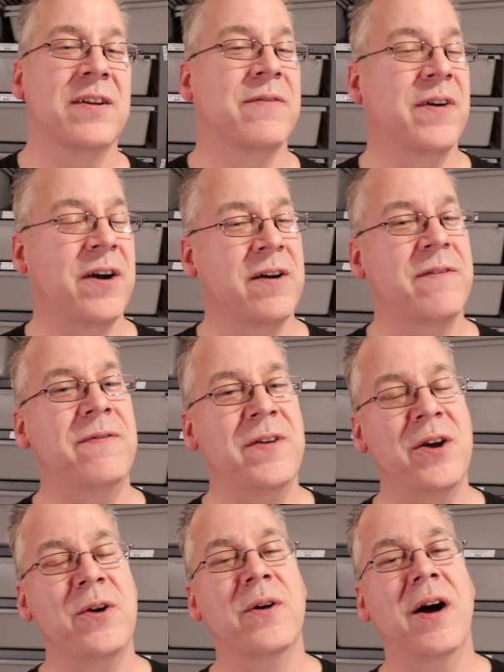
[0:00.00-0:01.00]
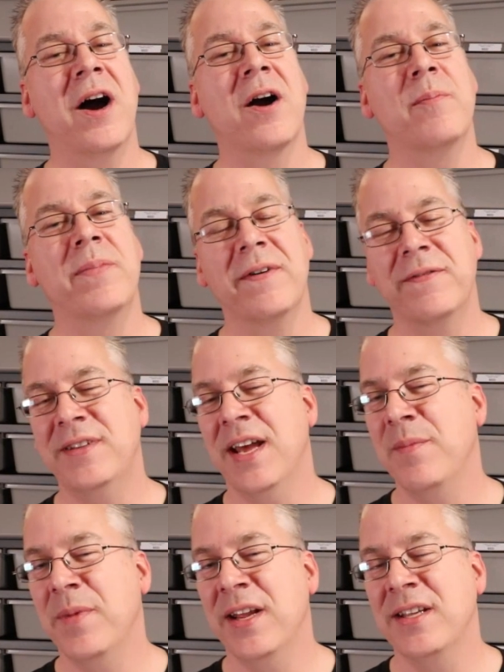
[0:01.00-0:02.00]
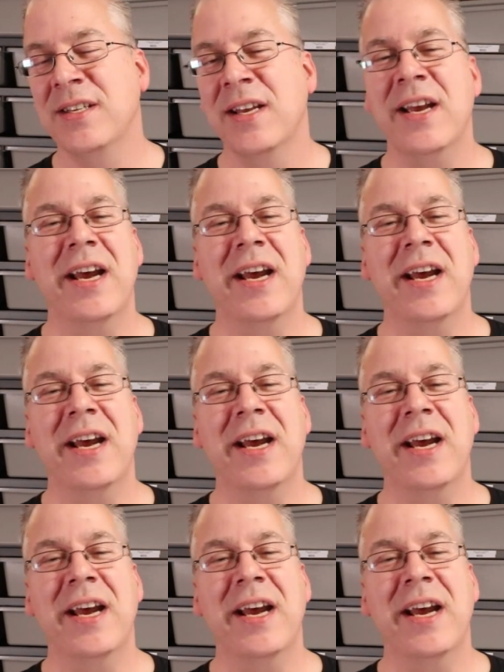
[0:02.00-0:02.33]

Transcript: very few, are above 10 minutes.